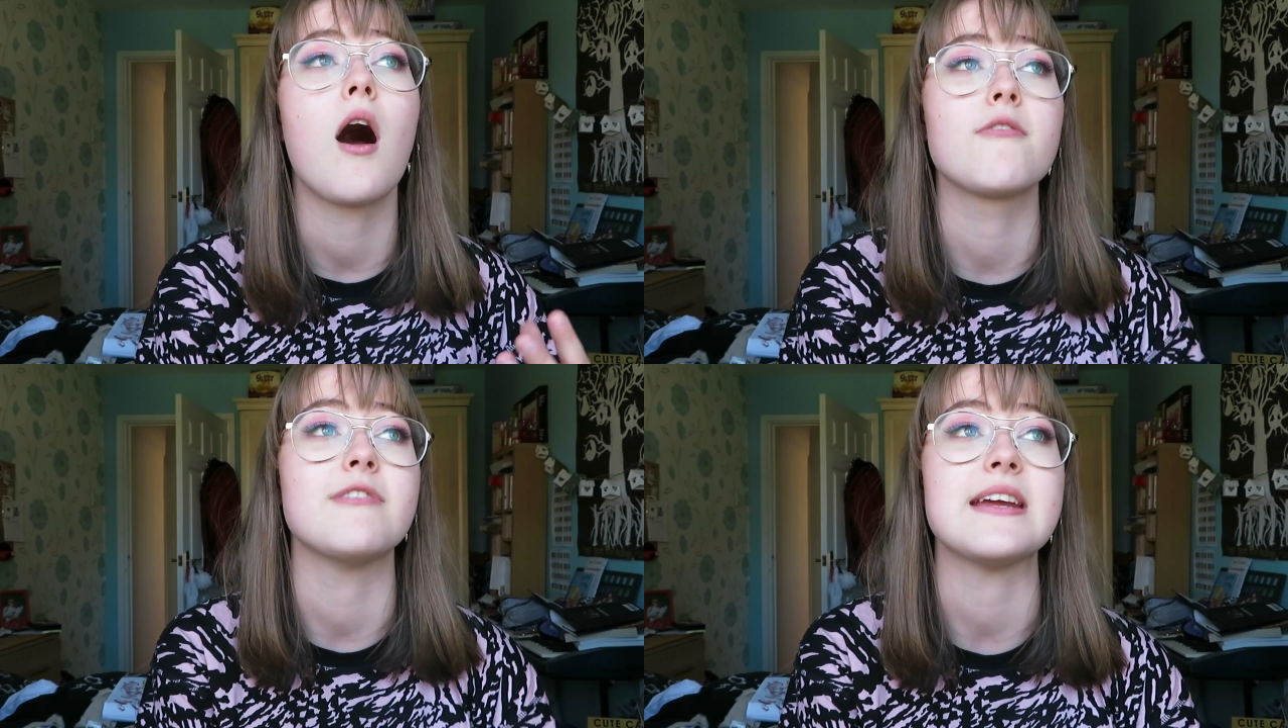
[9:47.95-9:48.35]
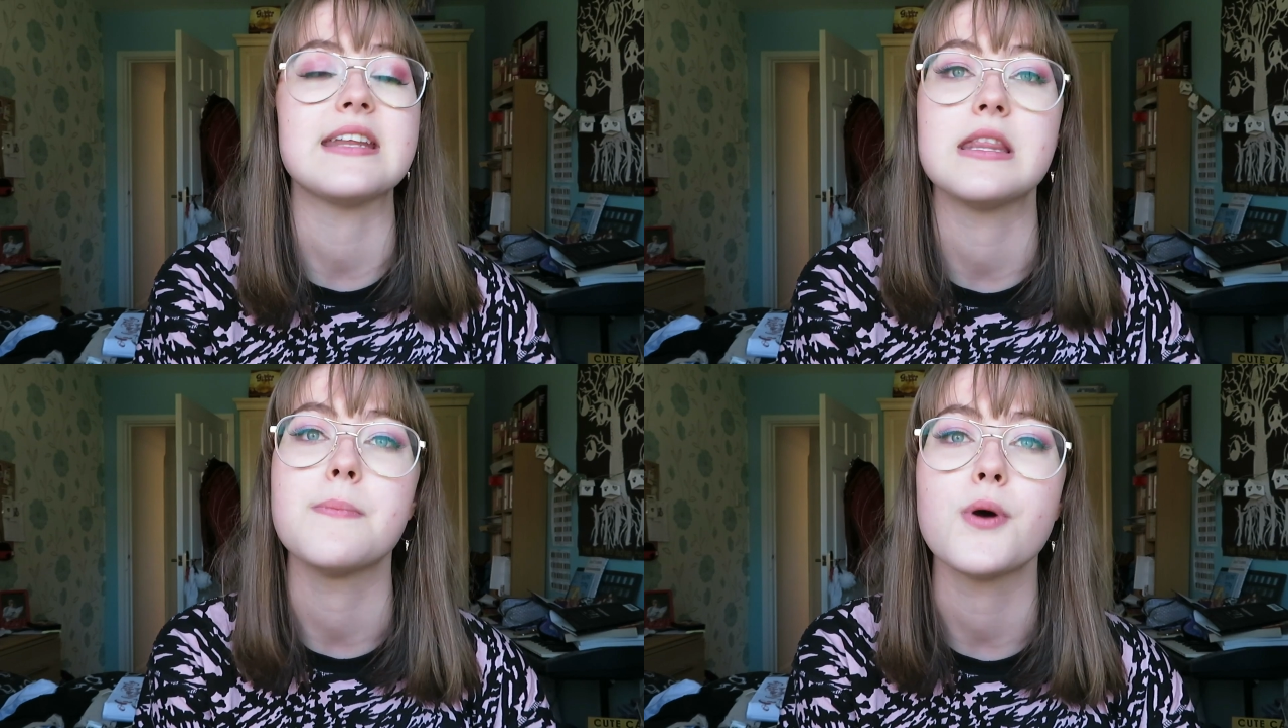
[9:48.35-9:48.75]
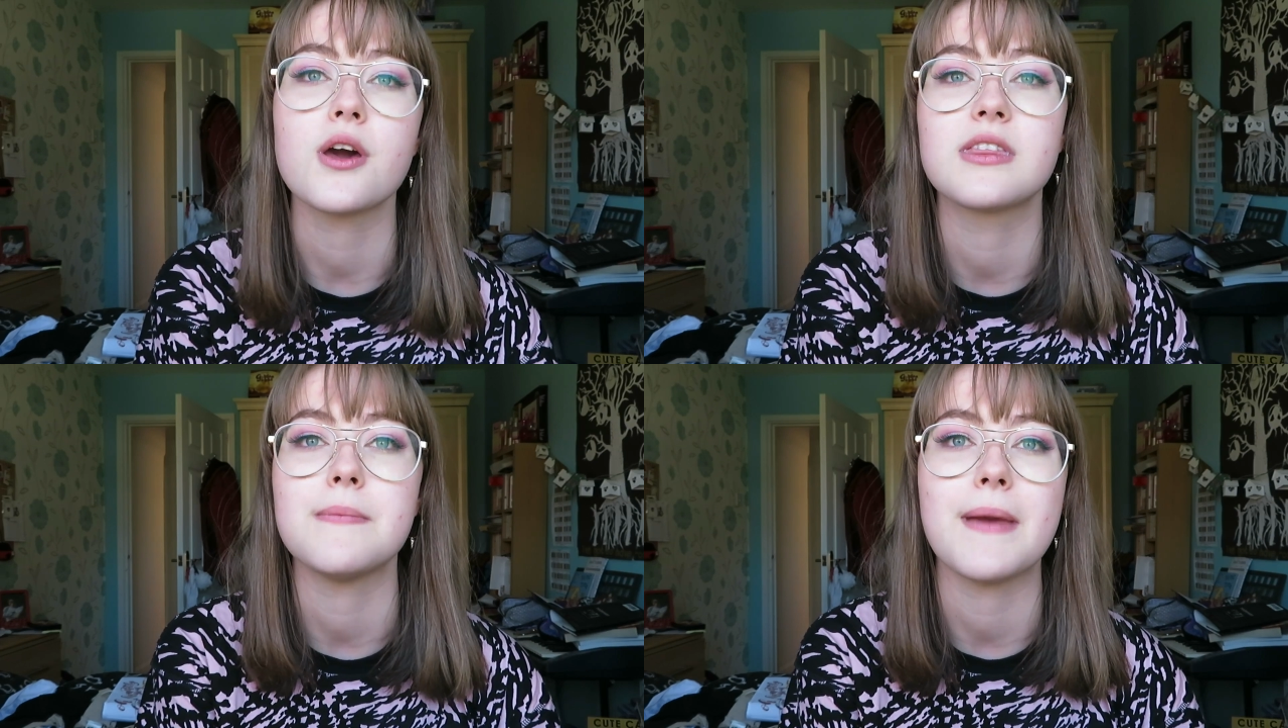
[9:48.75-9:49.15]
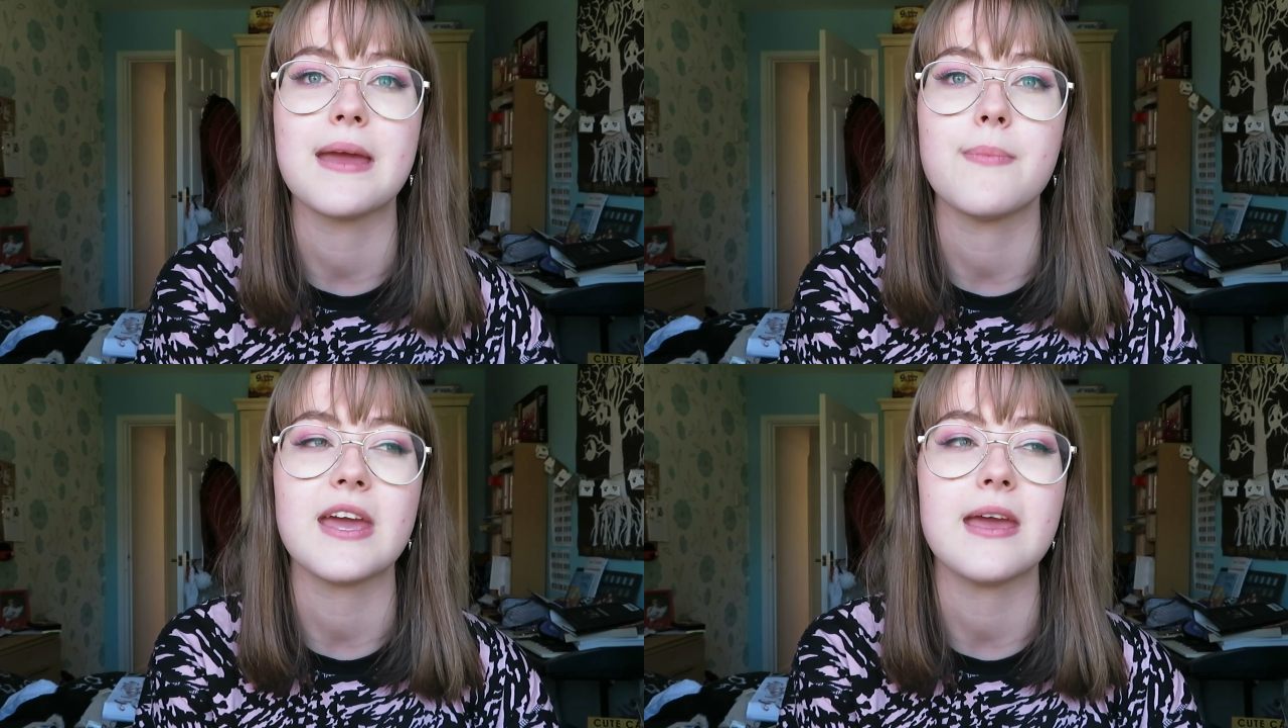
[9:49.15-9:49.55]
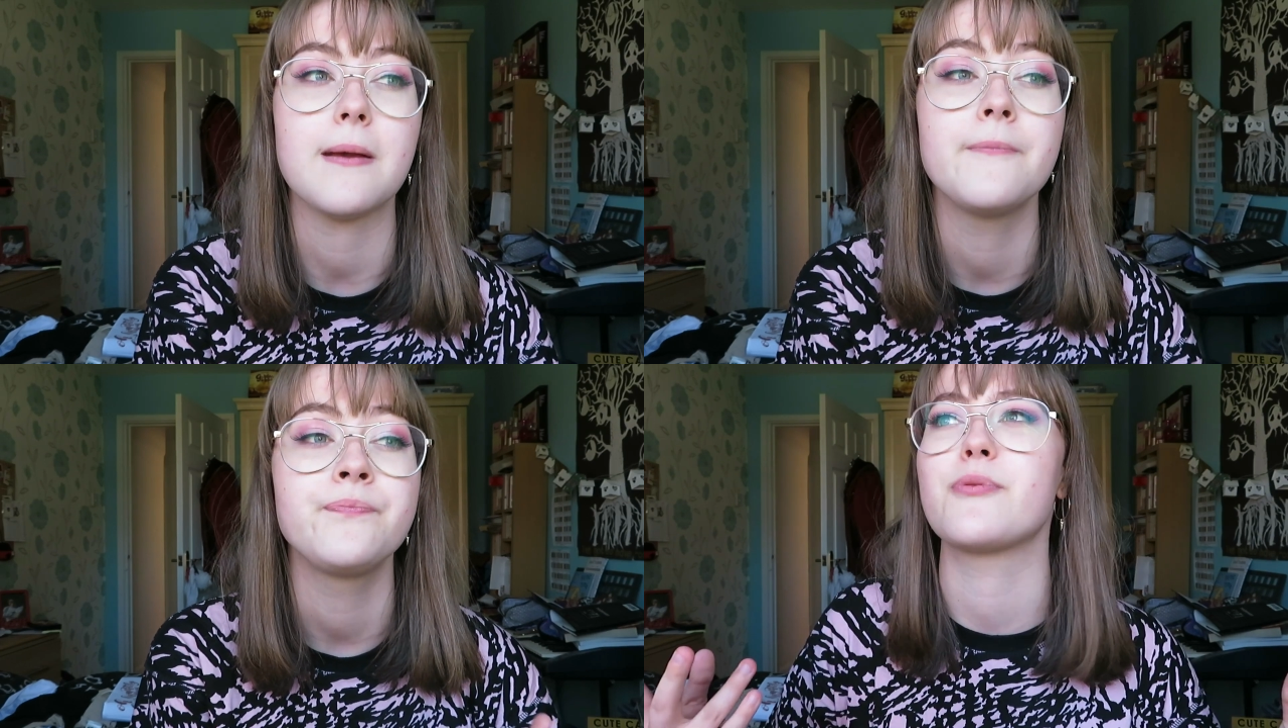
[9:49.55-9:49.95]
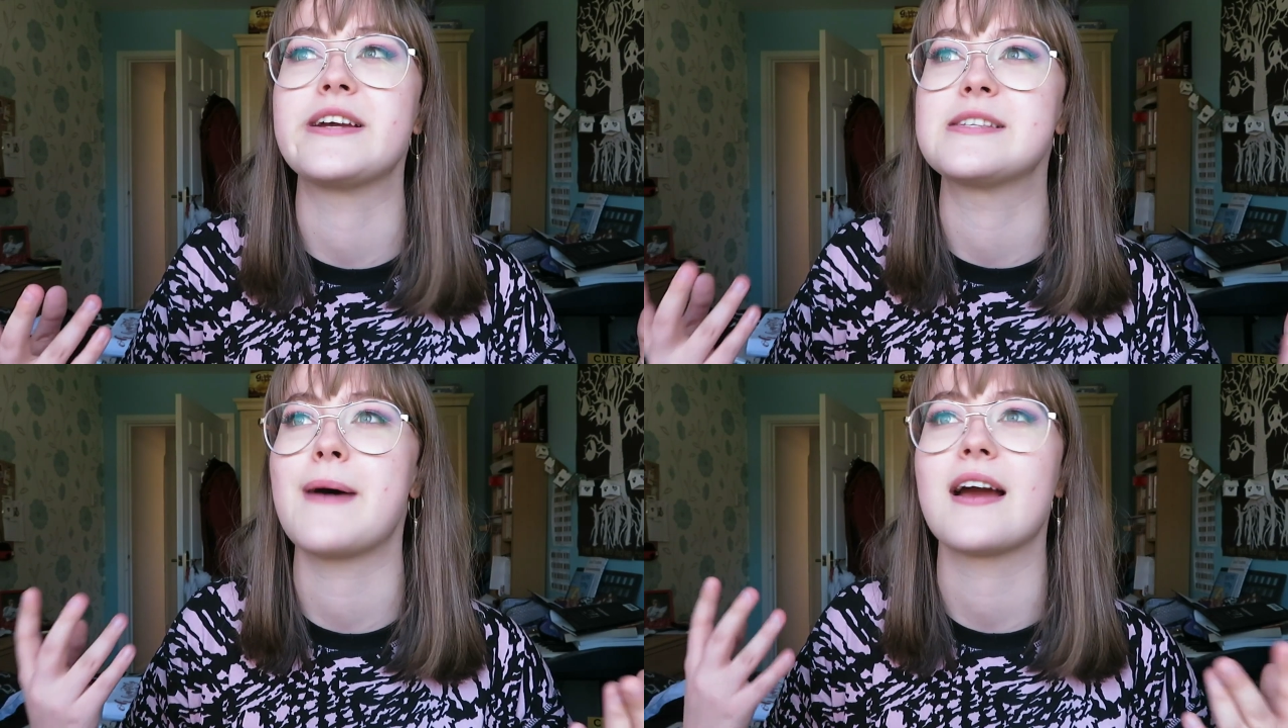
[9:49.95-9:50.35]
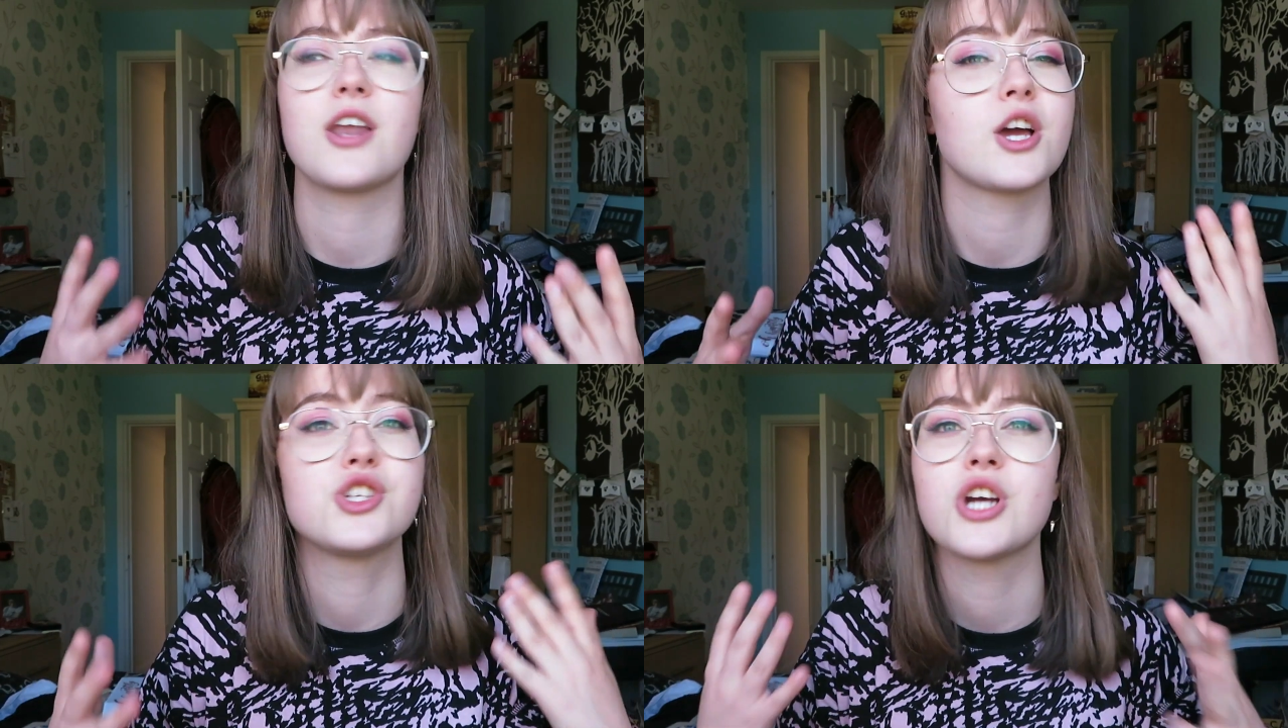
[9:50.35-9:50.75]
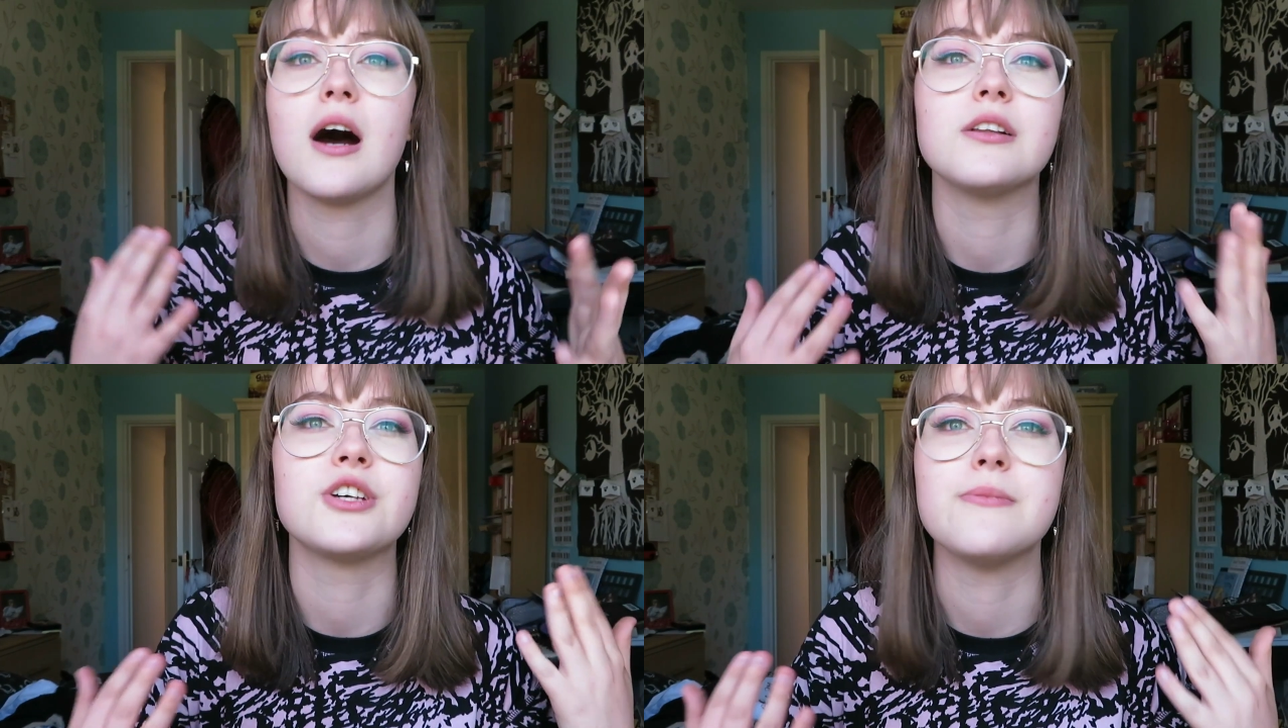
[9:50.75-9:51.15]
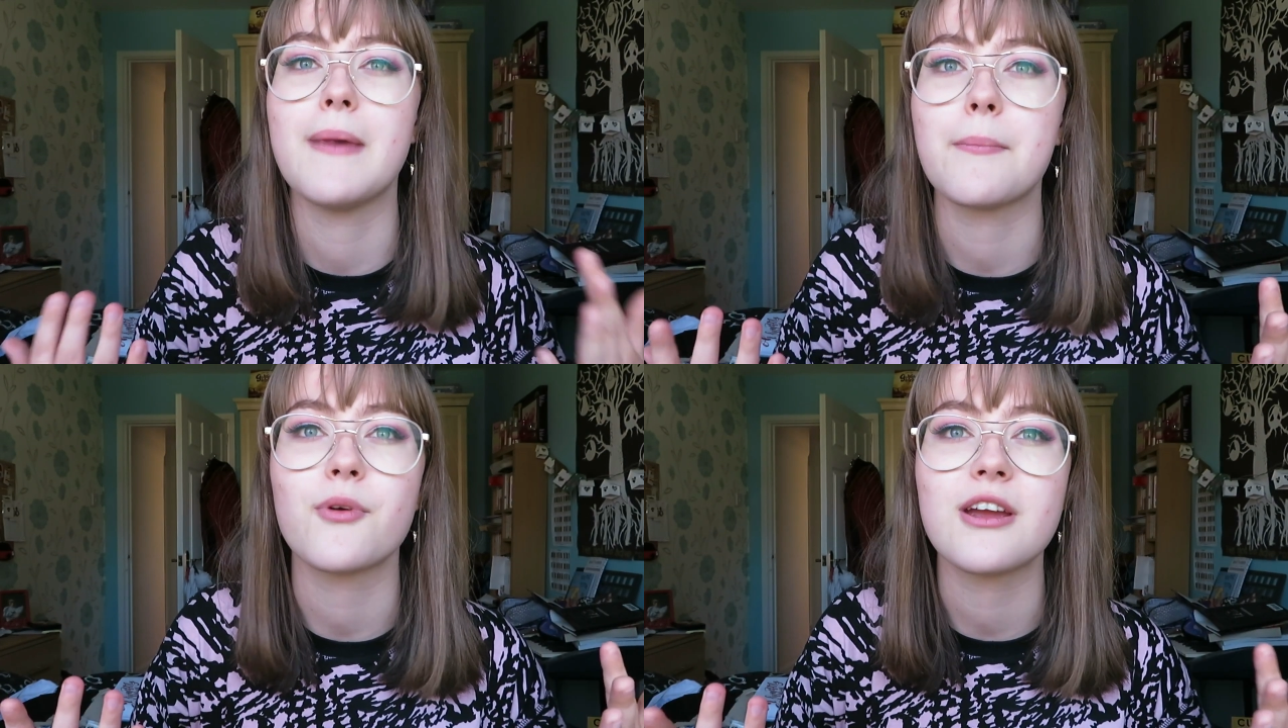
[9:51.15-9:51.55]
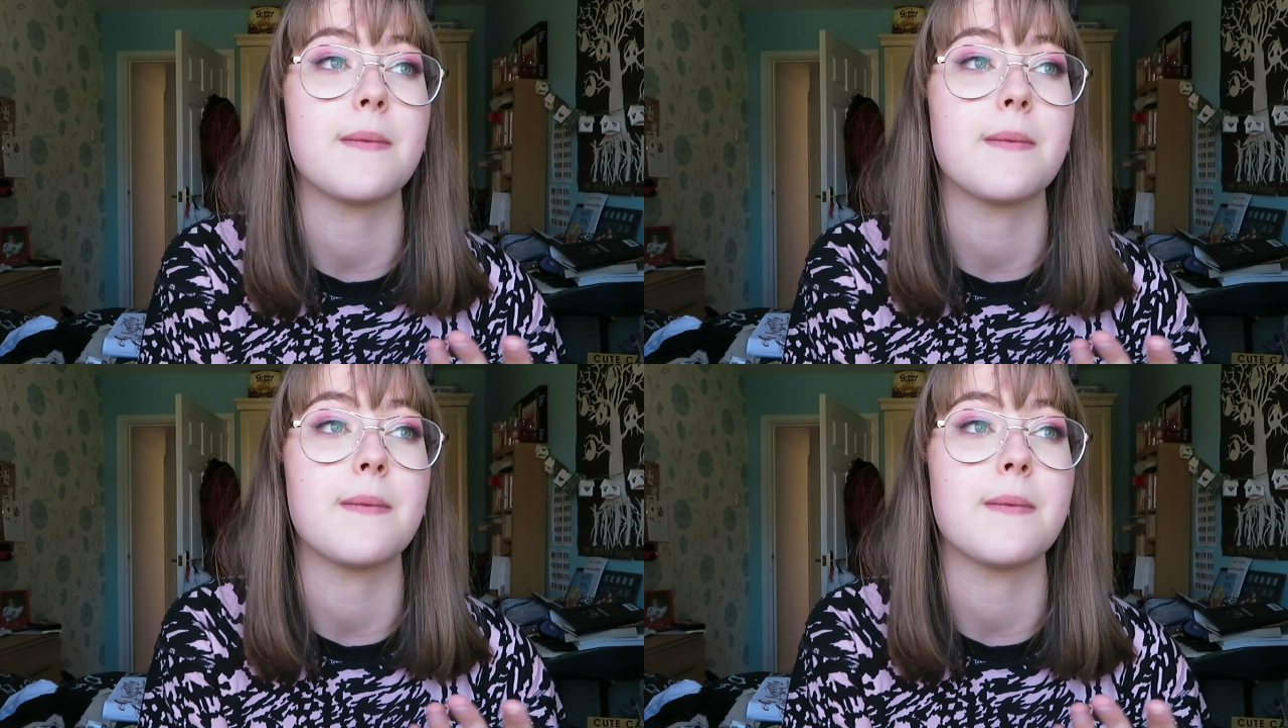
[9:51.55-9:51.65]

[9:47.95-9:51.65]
I read in the book that maybe it brings back like a childhood memory.